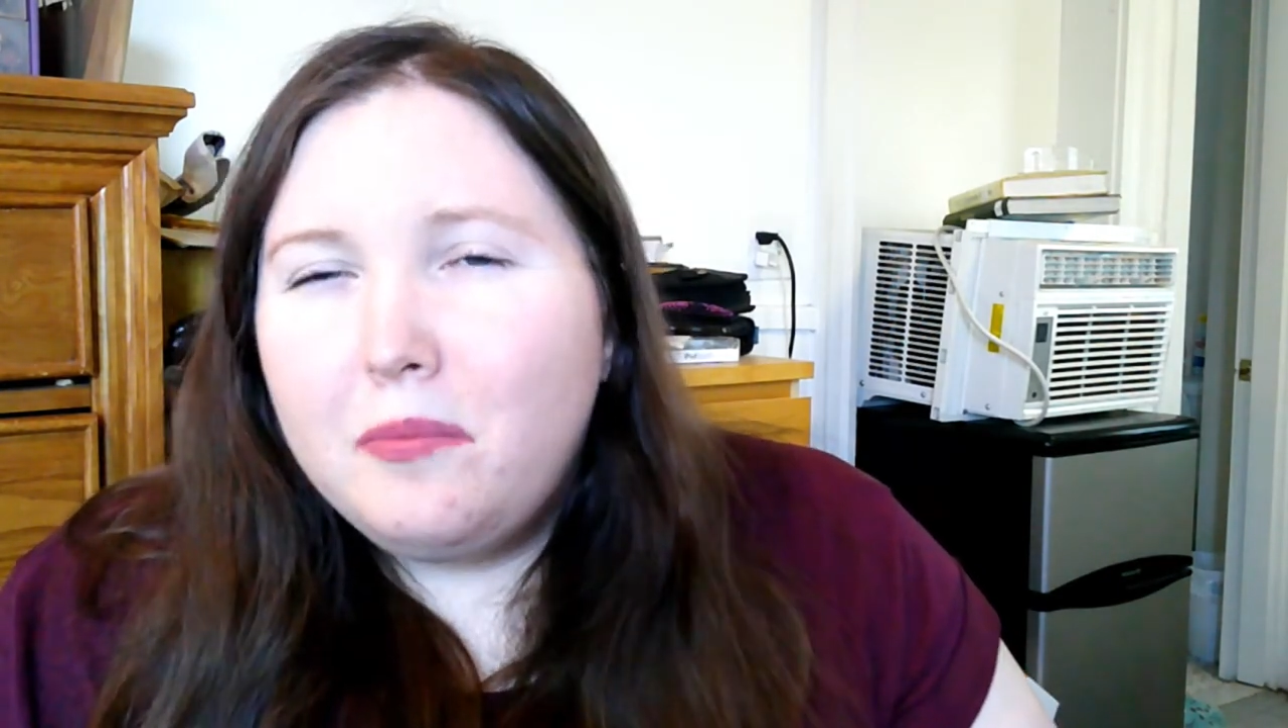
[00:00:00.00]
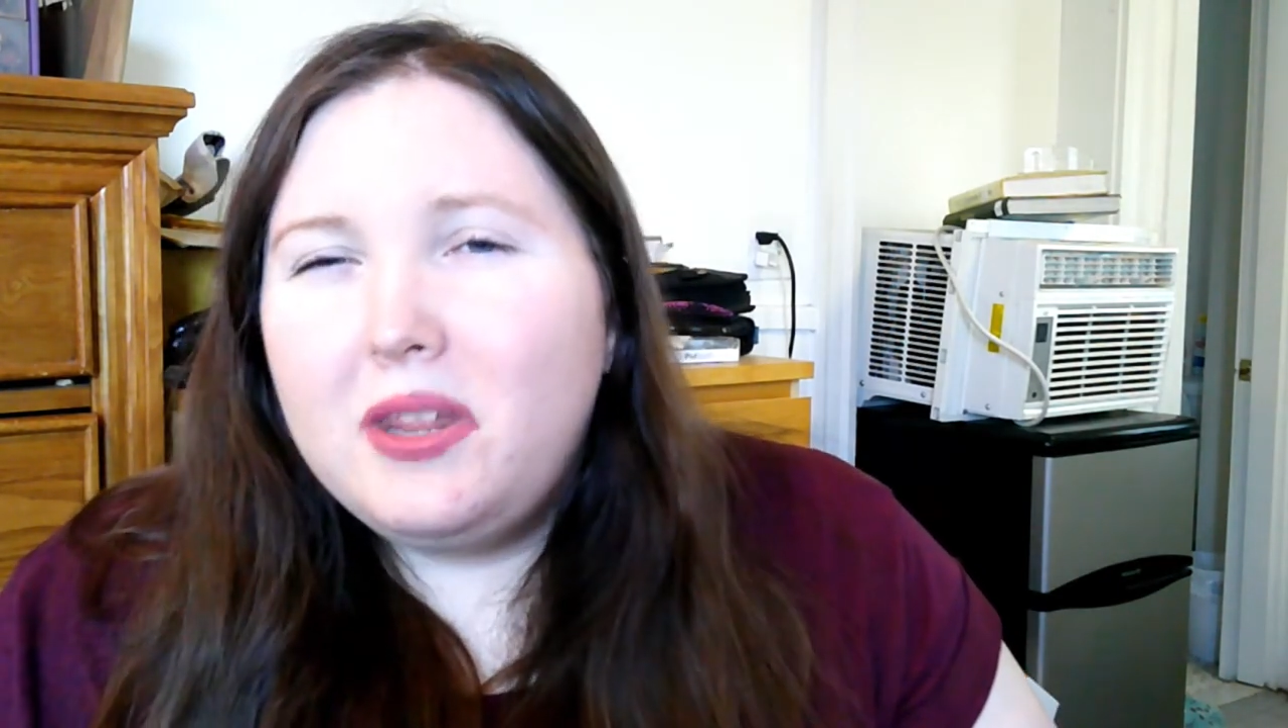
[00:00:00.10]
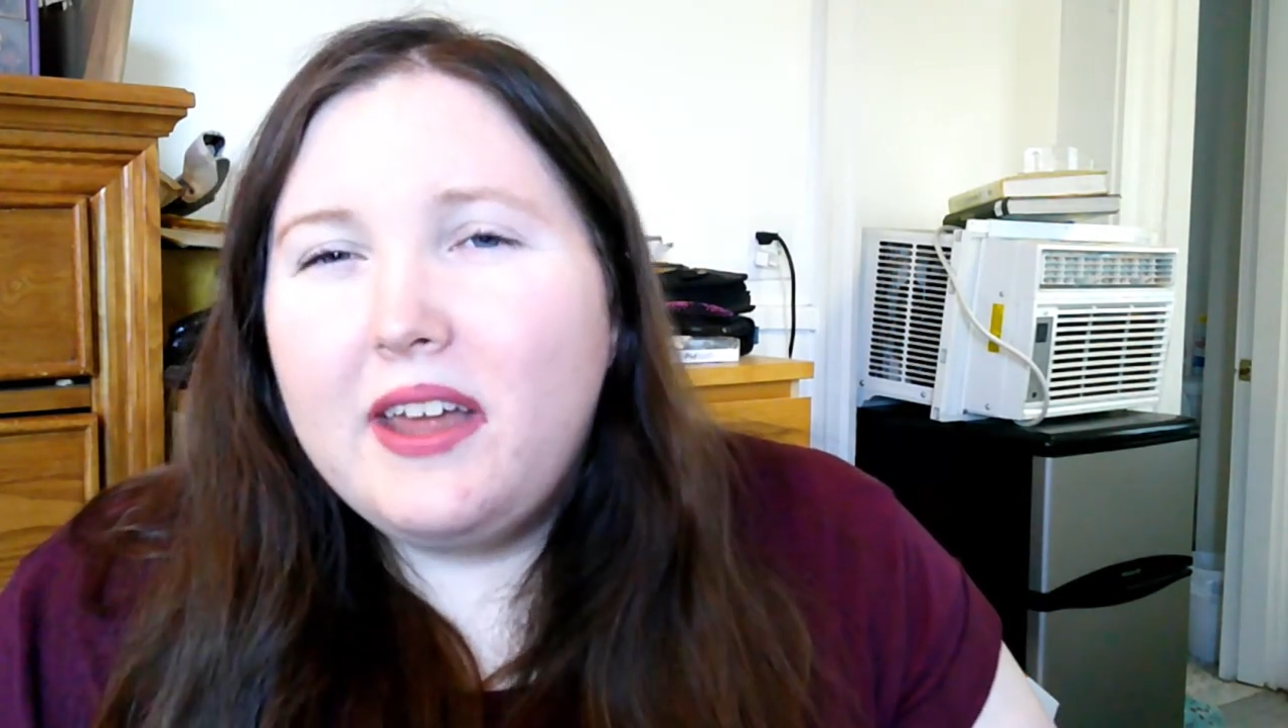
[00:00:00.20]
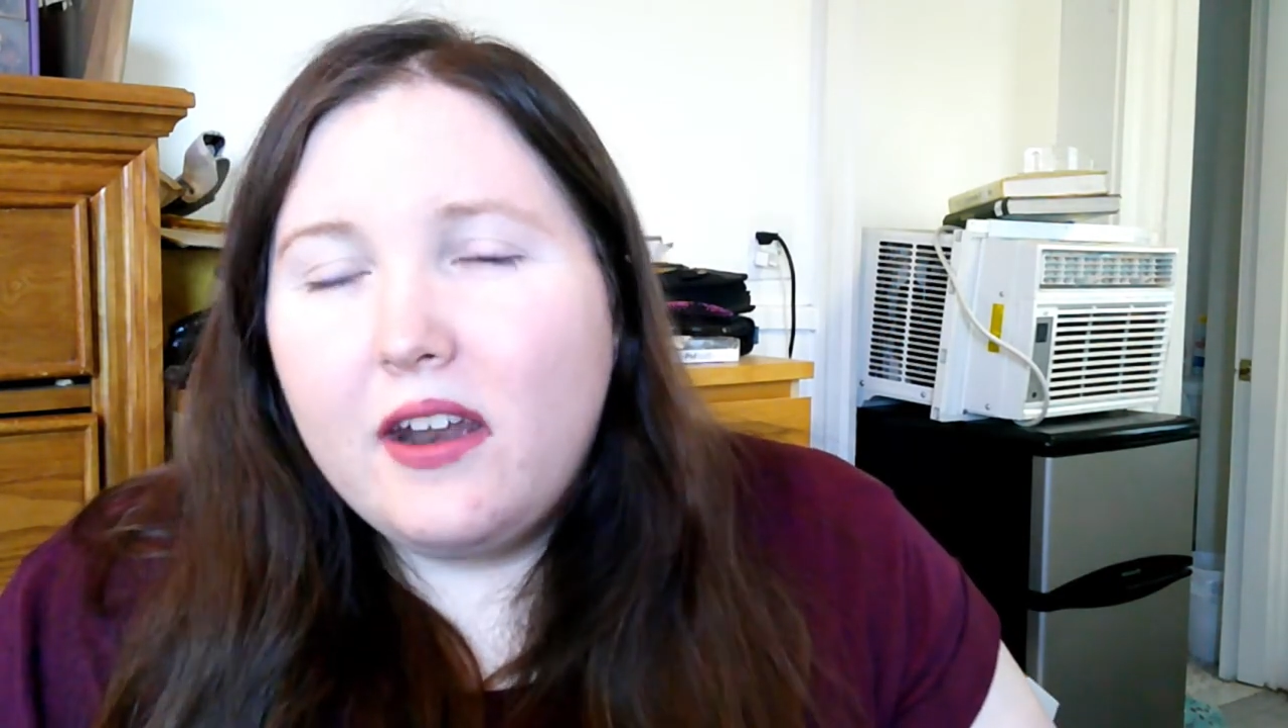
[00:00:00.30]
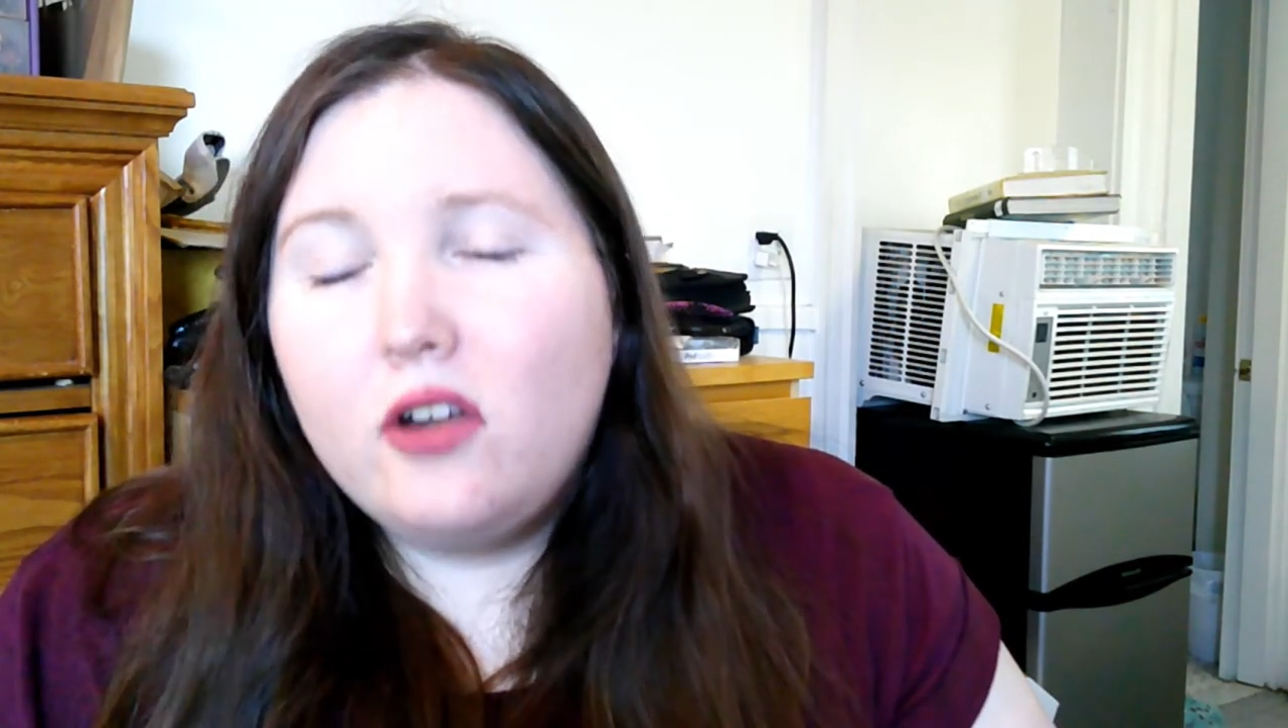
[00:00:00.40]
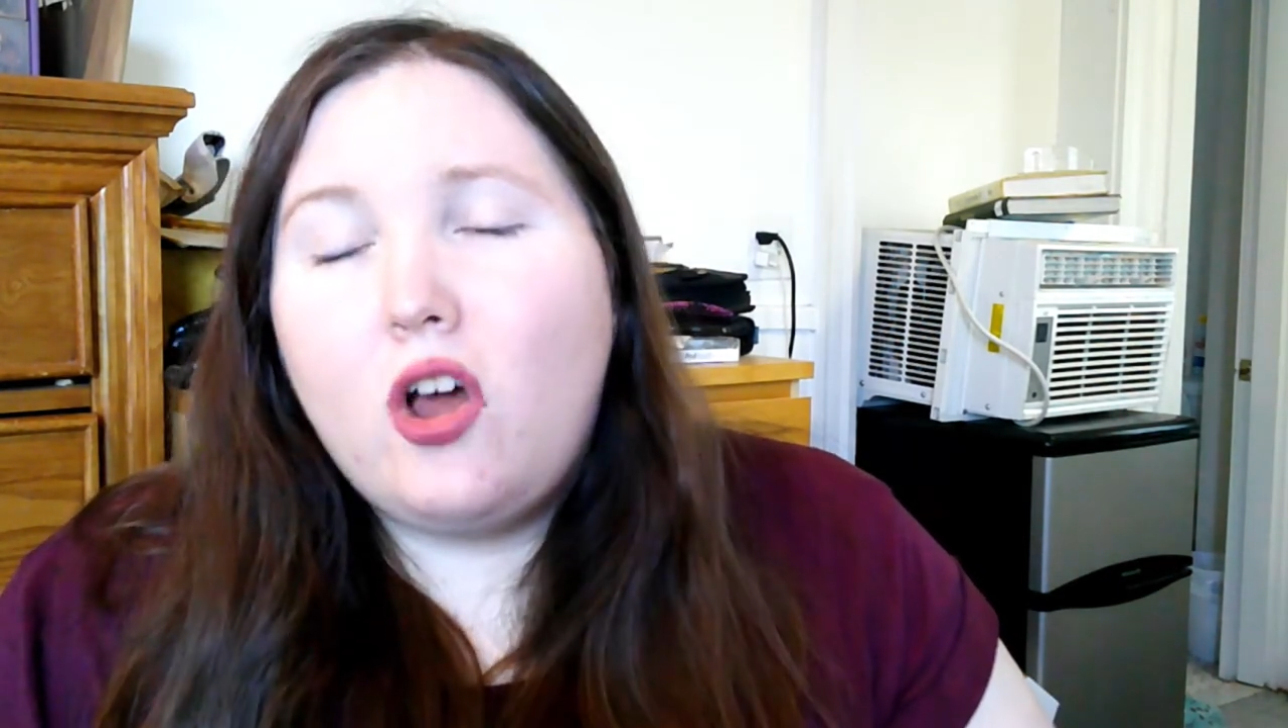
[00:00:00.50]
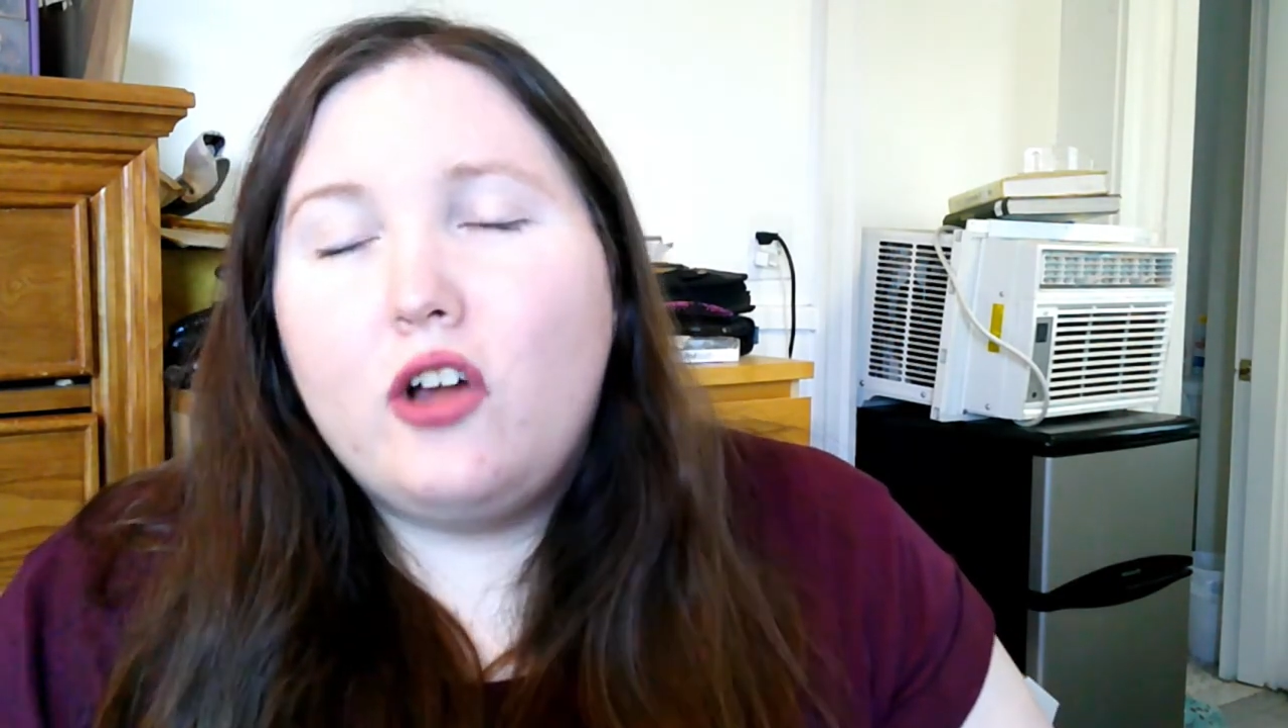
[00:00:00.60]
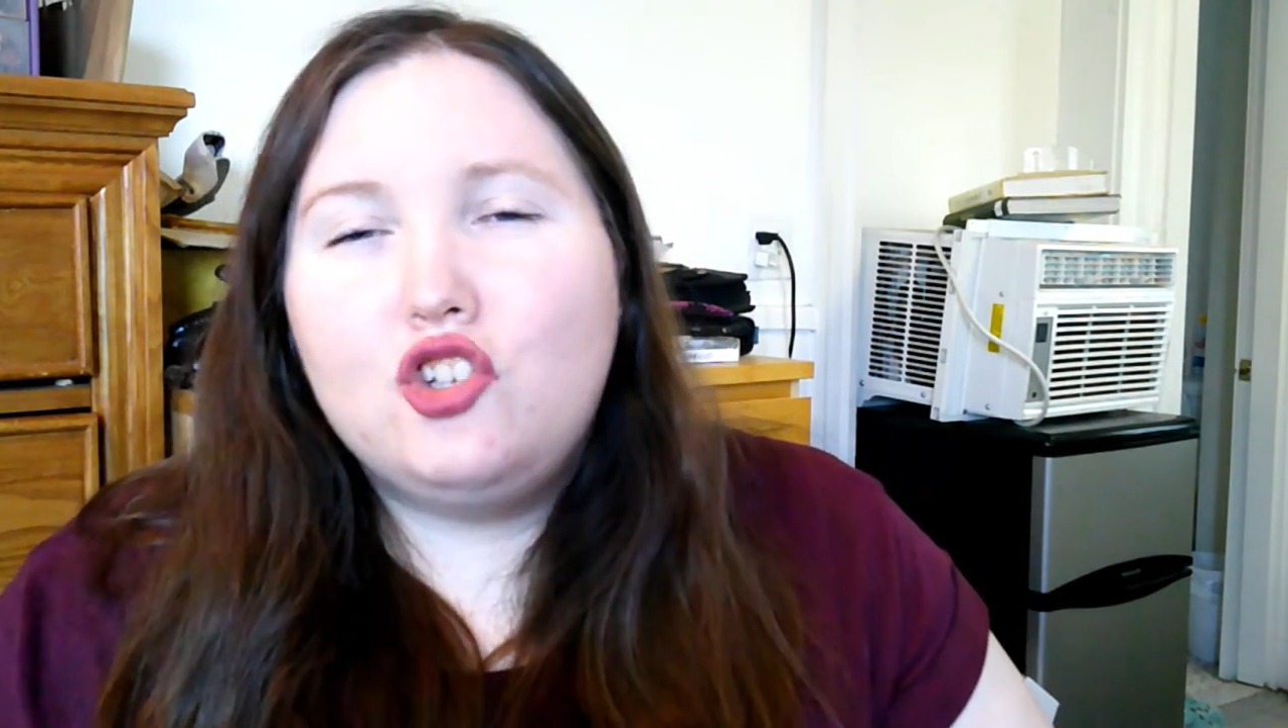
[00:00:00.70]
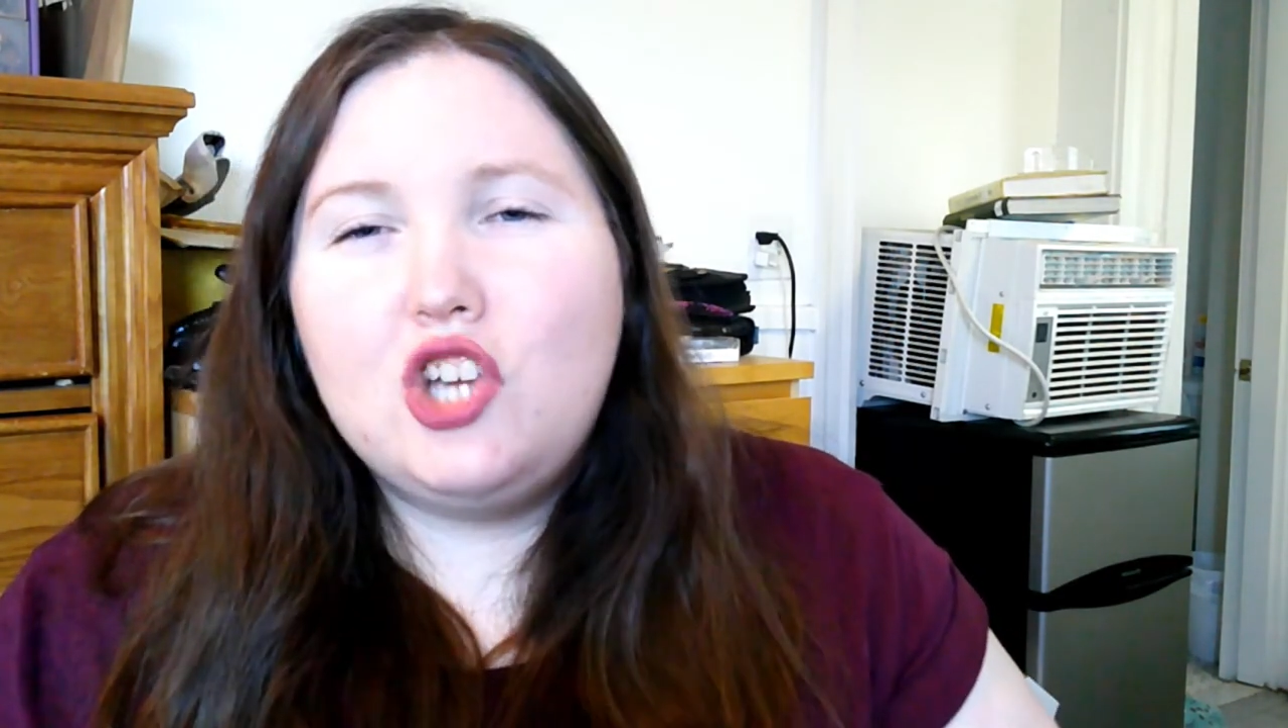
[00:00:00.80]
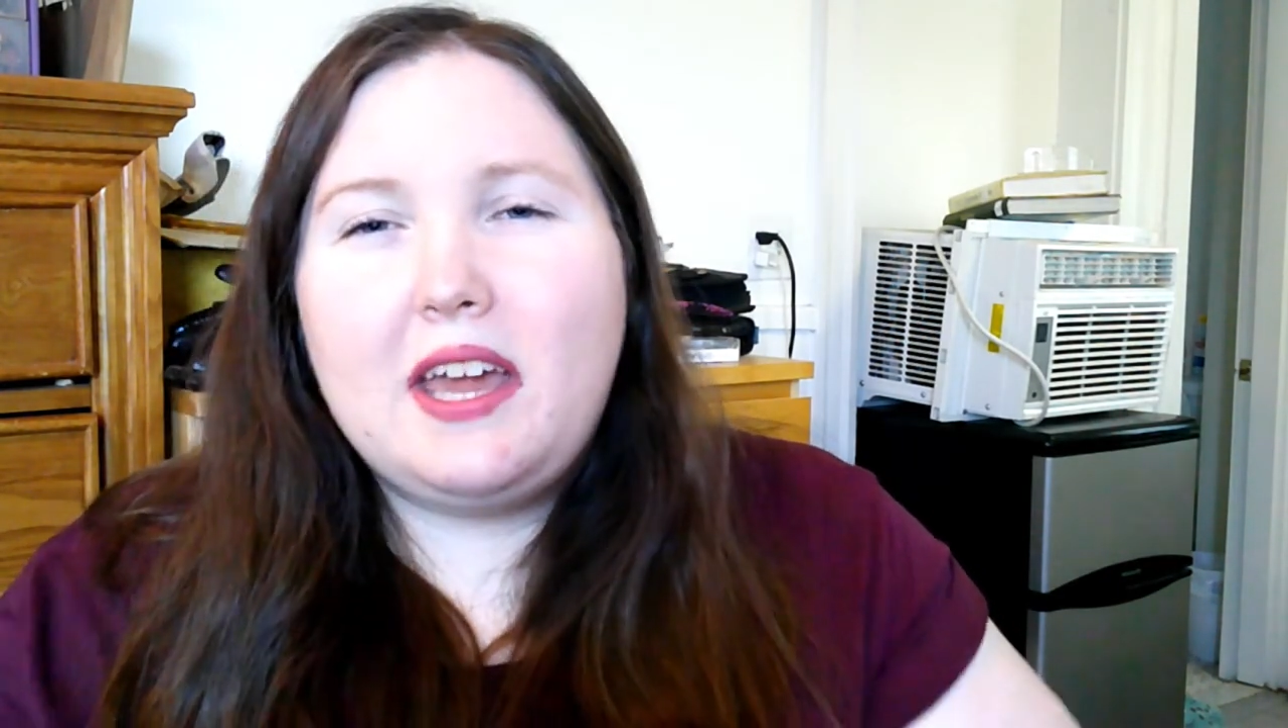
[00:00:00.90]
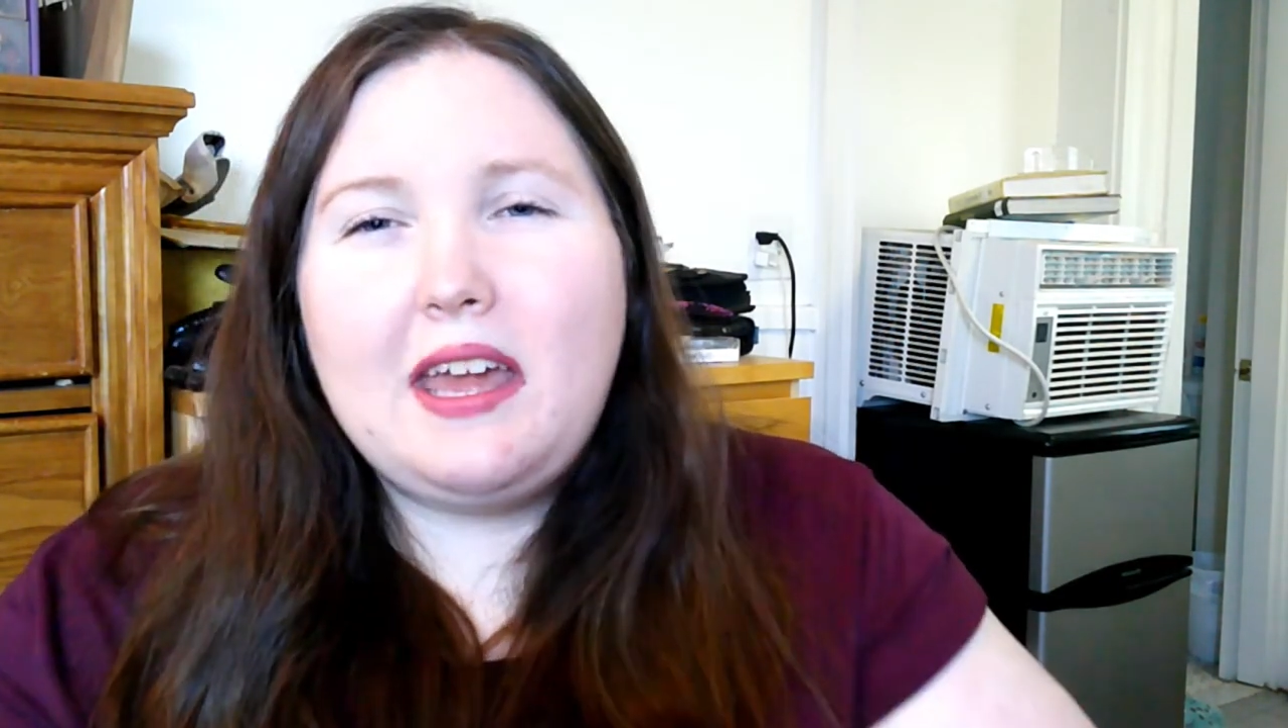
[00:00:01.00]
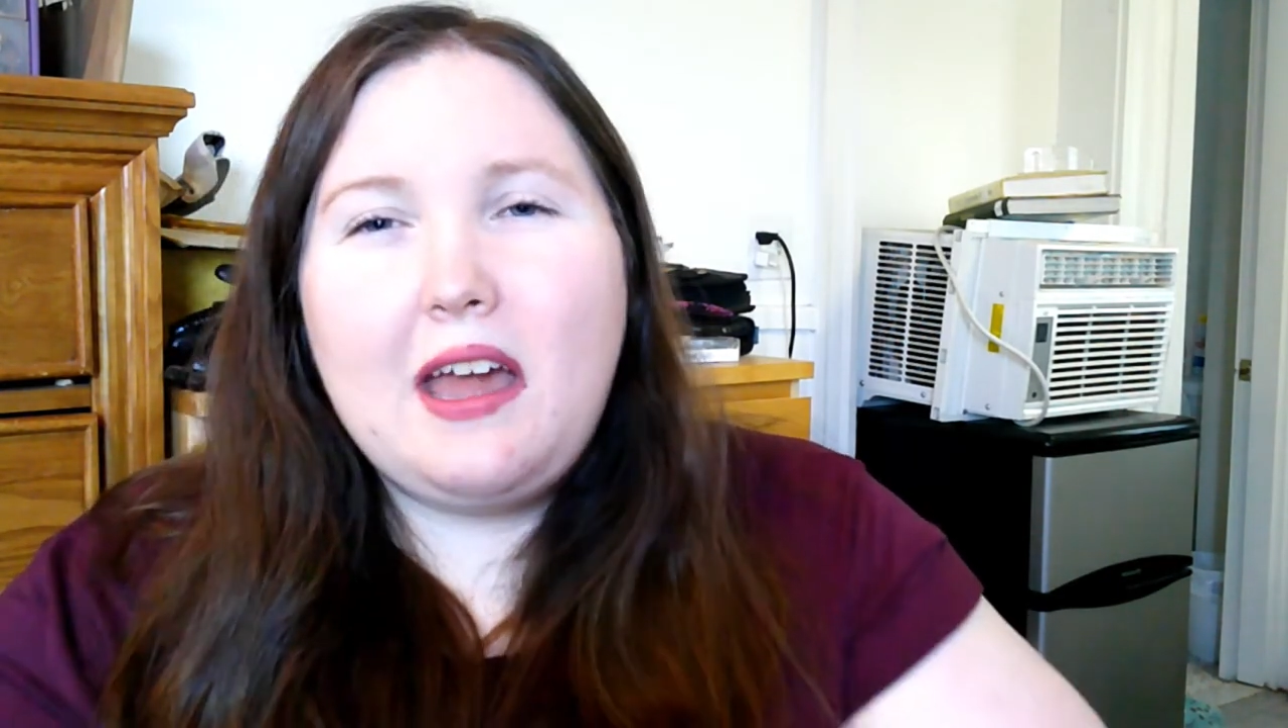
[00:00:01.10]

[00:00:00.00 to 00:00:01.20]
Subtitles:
plan on checking